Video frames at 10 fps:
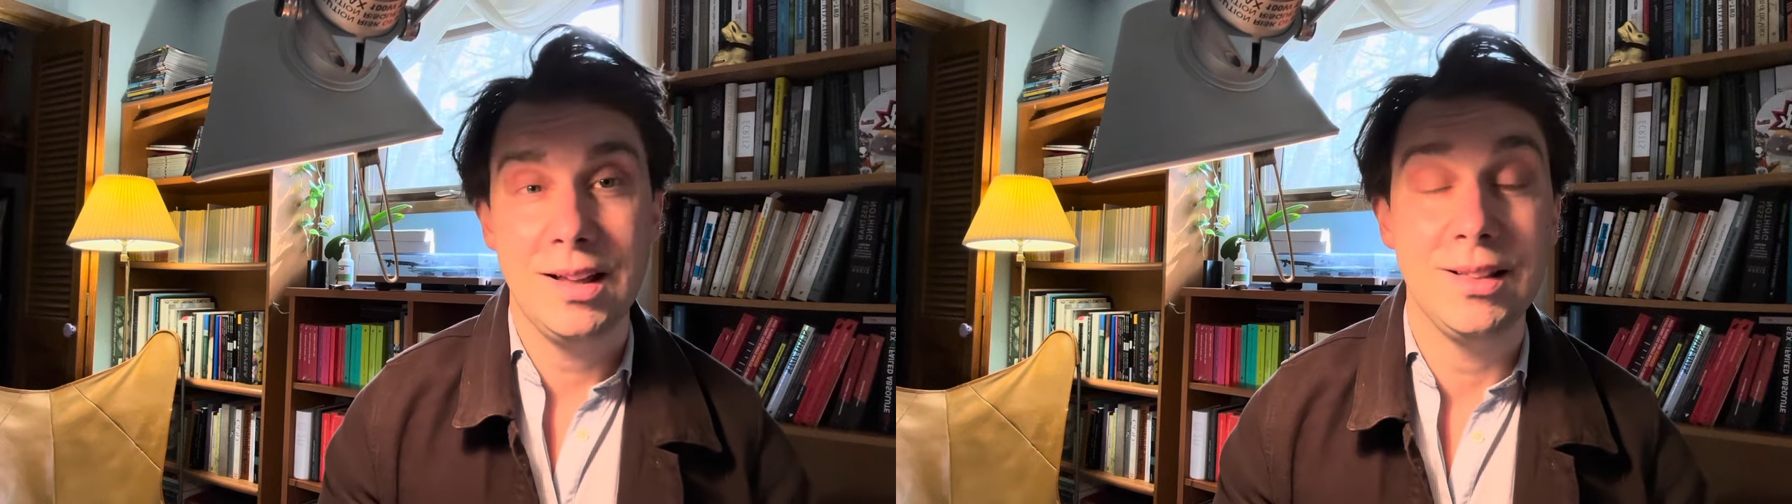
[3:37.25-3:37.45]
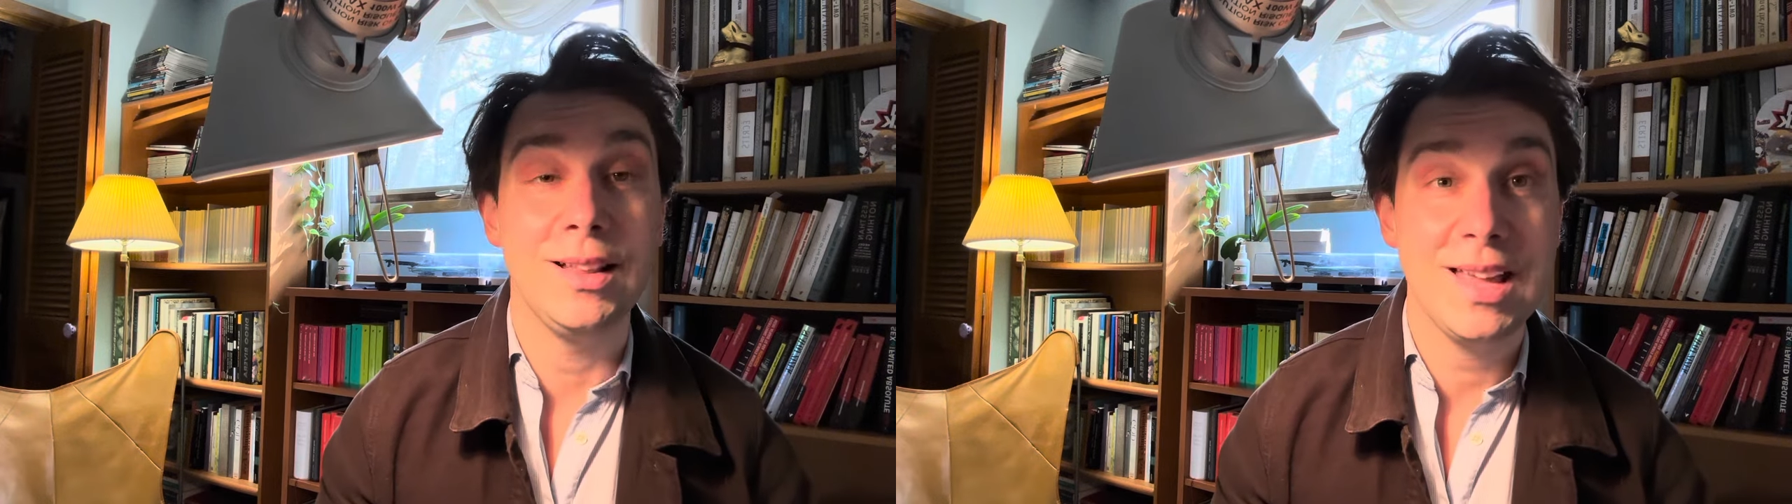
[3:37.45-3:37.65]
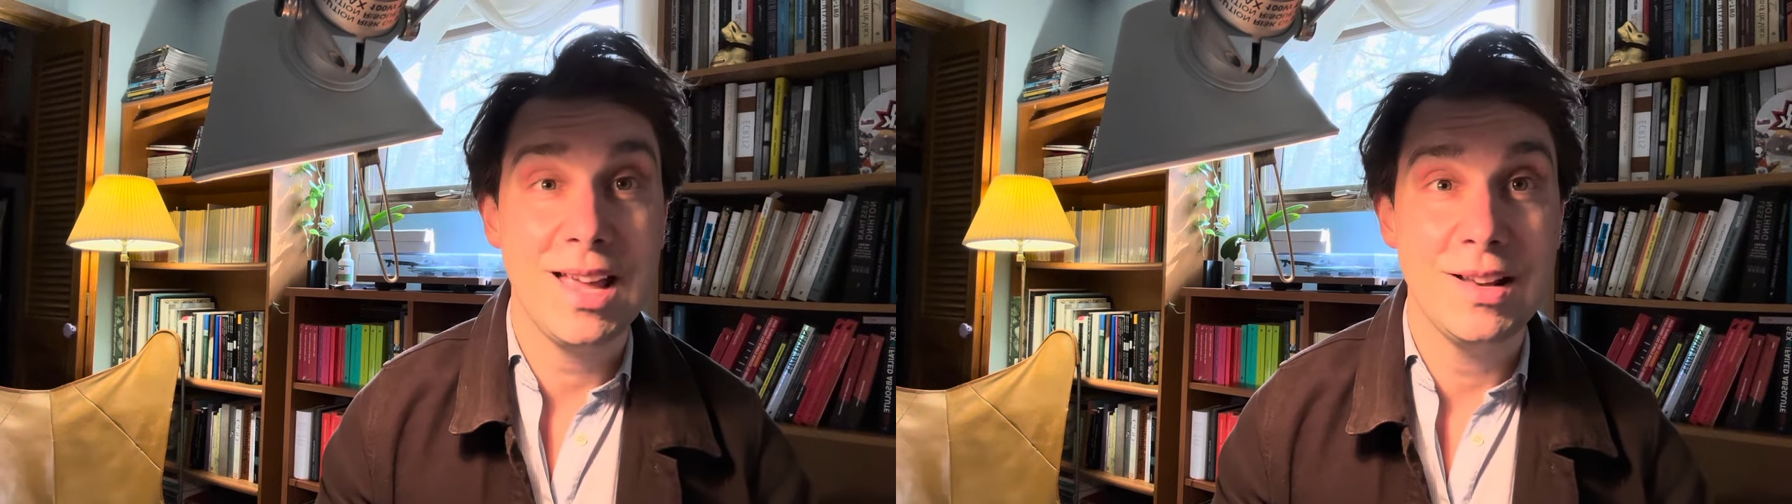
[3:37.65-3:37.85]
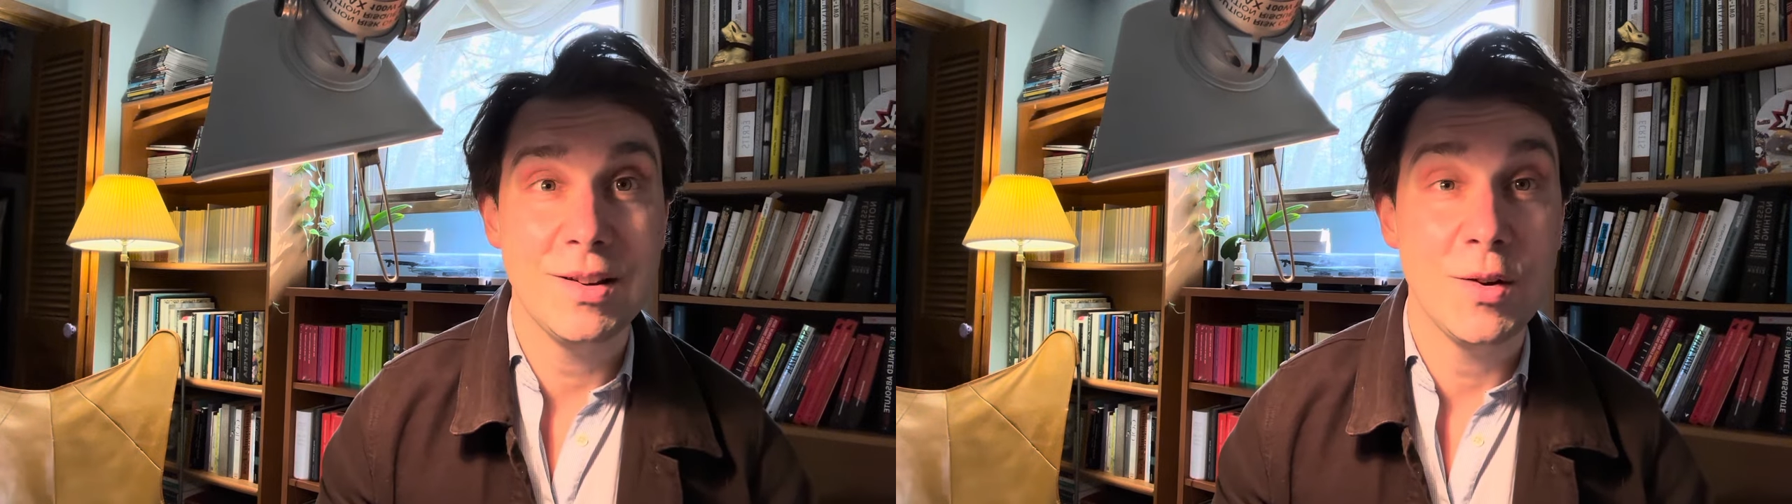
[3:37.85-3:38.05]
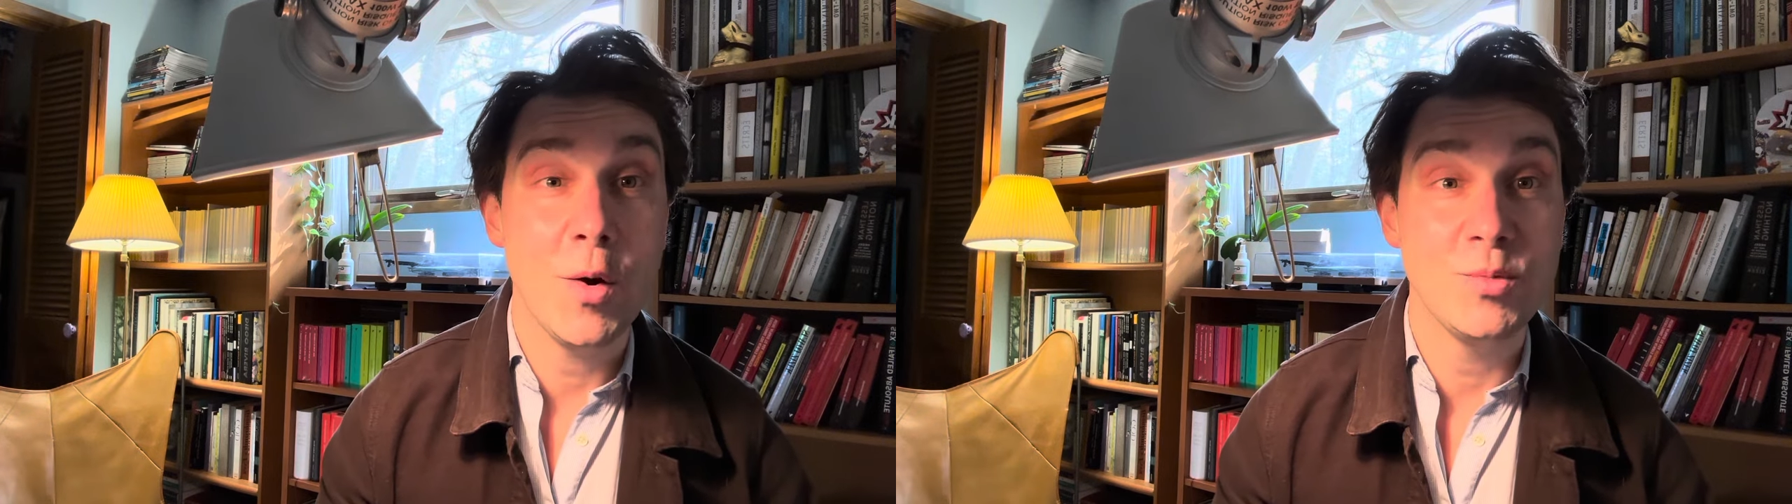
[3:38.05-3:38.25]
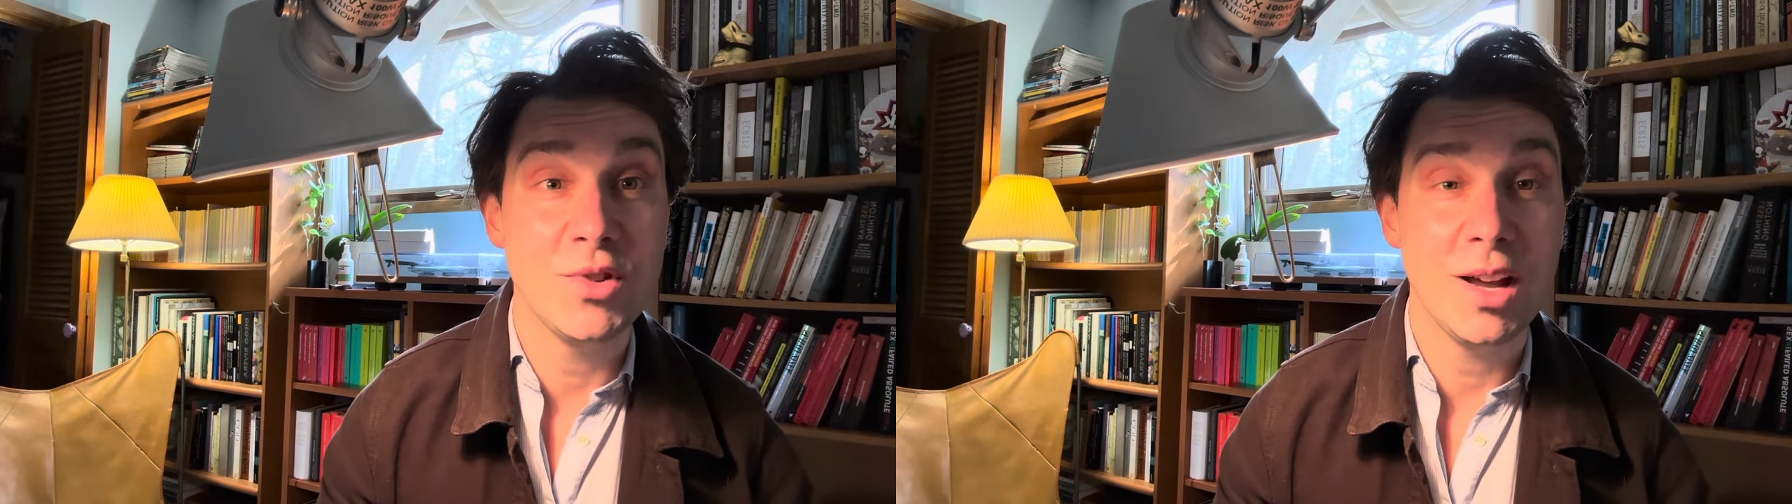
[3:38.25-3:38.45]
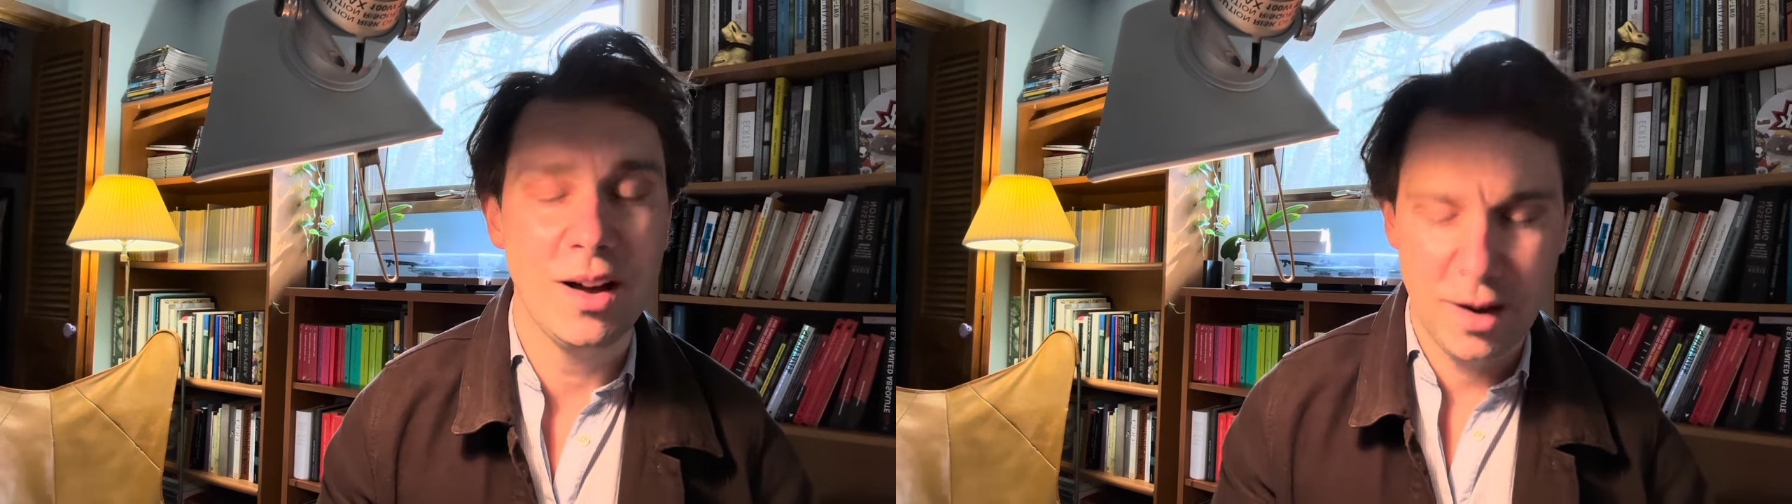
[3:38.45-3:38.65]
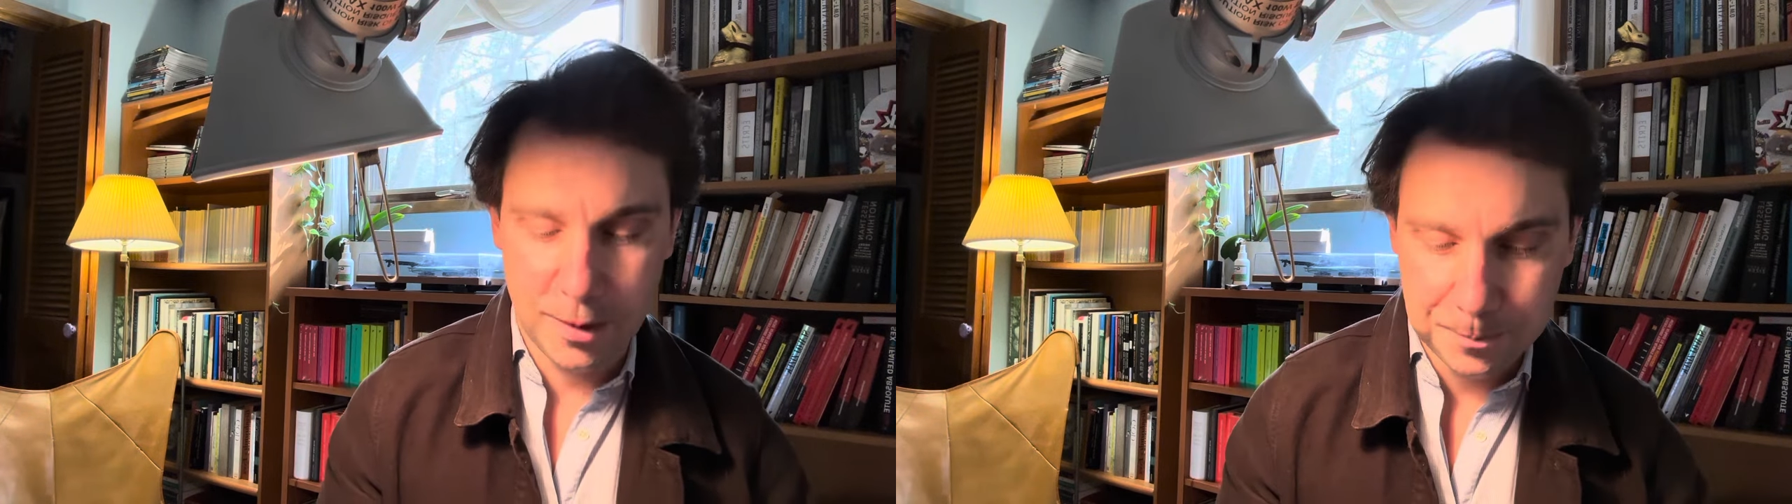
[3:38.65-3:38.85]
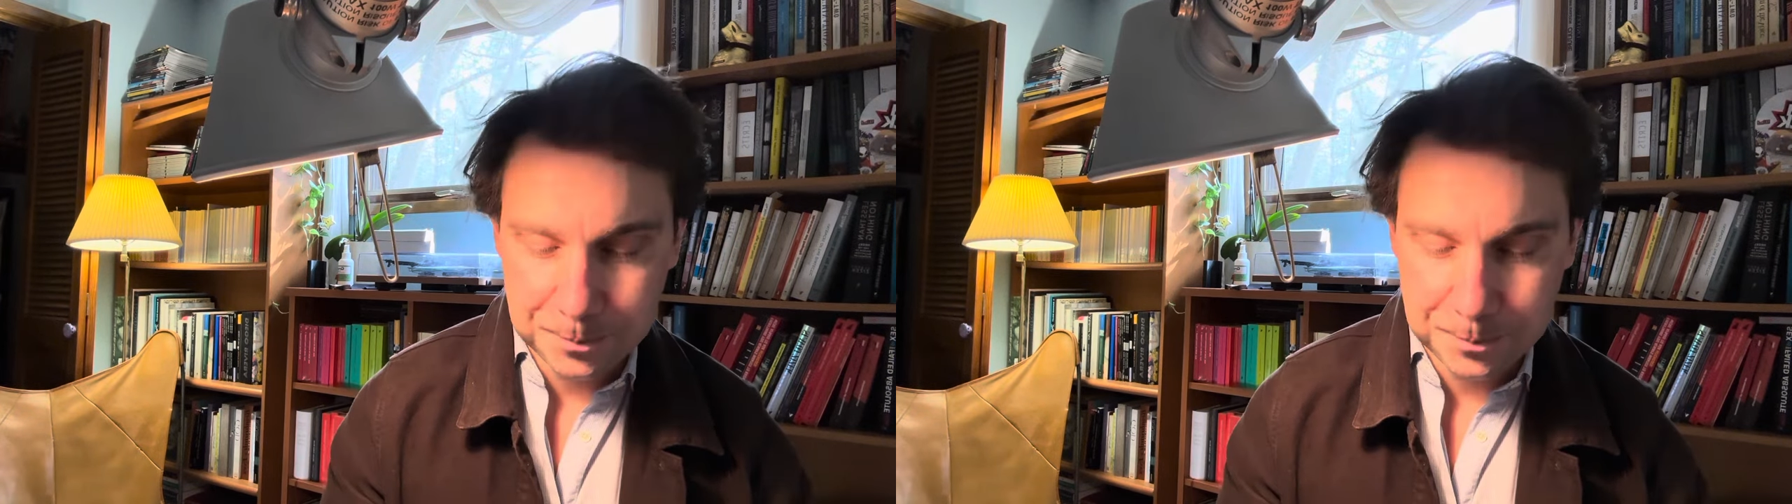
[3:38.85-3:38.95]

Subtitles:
at the Lacanian objet A.